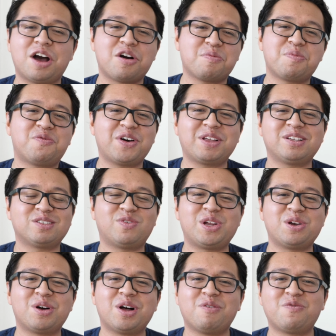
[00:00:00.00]
I hope you found this
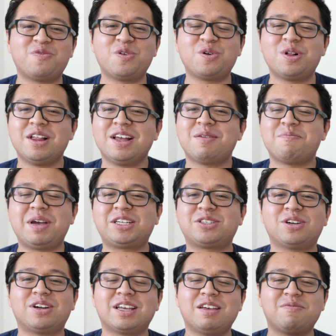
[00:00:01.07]
video helpful. Make
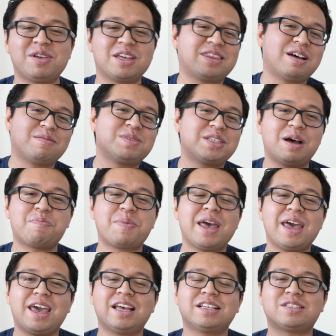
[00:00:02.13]
sure to give me a thumbs up
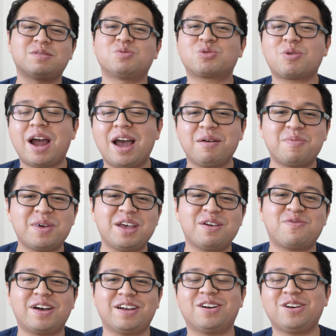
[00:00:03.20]
and subscribe
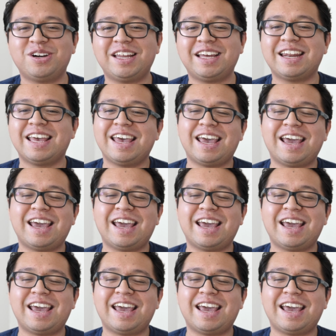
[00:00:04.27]
if I earned it,